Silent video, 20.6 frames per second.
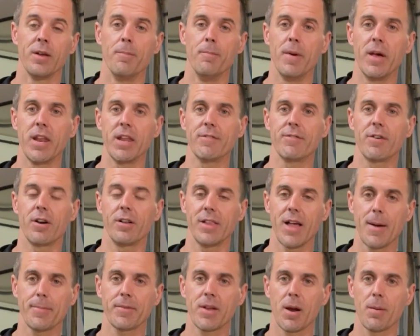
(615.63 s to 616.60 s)
Many of our
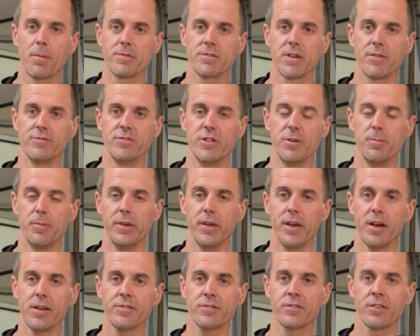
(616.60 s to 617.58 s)
lap timers have
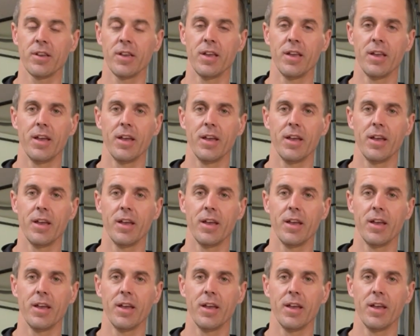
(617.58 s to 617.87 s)
GPS,